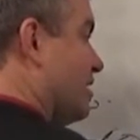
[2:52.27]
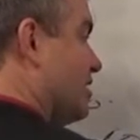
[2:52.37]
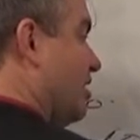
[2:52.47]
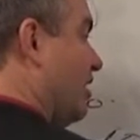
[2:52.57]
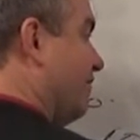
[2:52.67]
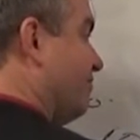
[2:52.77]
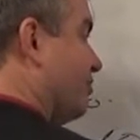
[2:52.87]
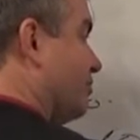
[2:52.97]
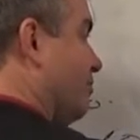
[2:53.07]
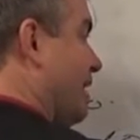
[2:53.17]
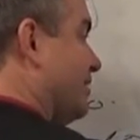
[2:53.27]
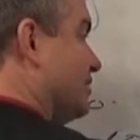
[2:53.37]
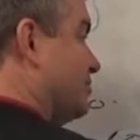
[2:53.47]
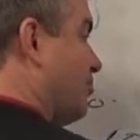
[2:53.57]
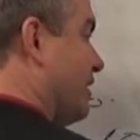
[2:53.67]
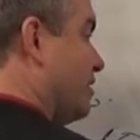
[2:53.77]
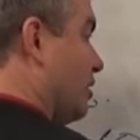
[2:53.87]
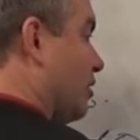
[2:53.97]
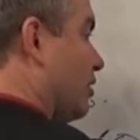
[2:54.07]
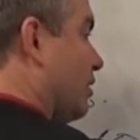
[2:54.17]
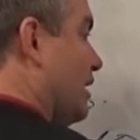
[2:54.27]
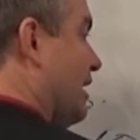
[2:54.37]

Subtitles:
covered by the sprinkler